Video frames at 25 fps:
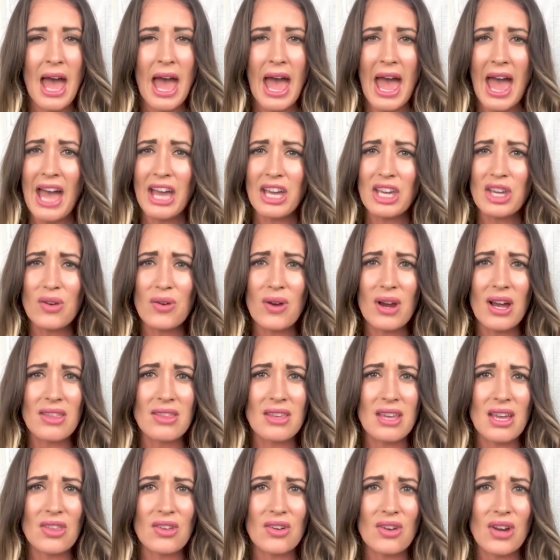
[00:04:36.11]
Acura, on
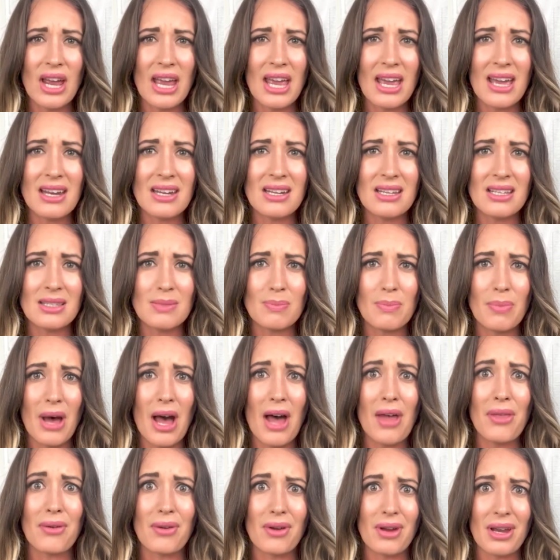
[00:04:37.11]
the other hand, is
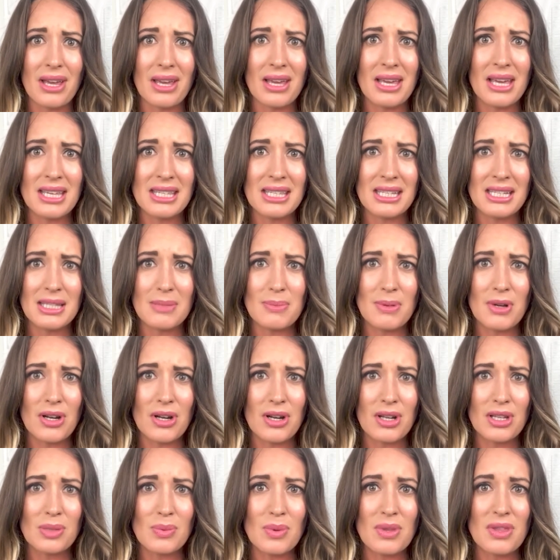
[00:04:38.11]
bothering his
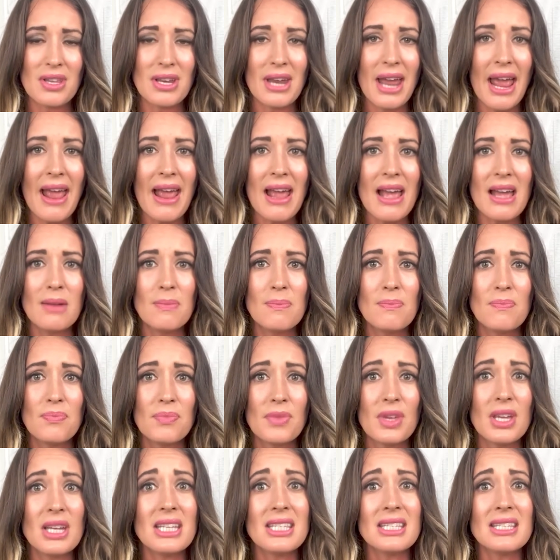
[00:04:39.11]
experience with an ad
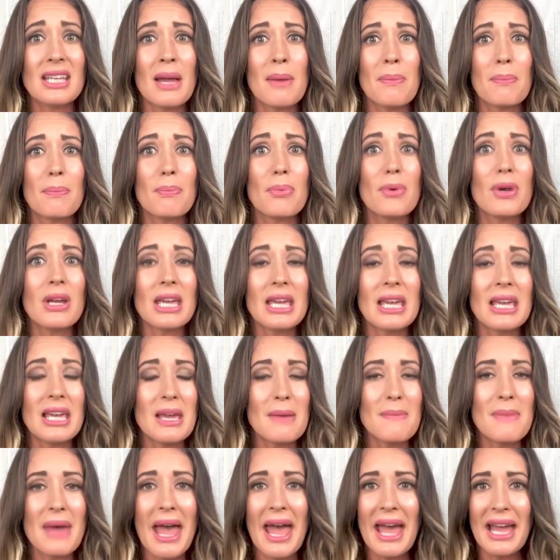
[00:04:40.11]
and is not bringing
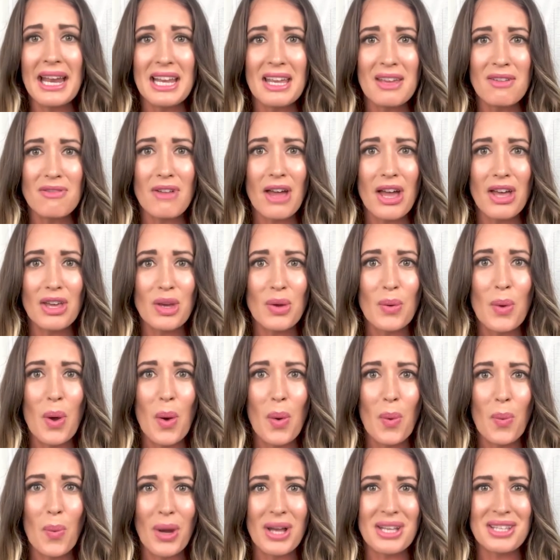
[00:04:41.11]
him any value
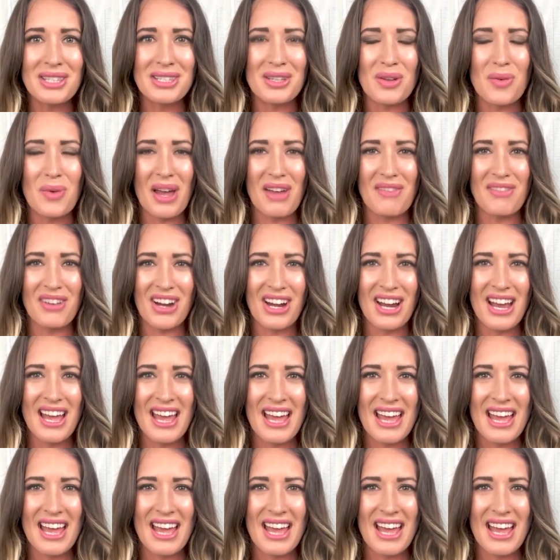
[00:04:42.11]
whatsoever.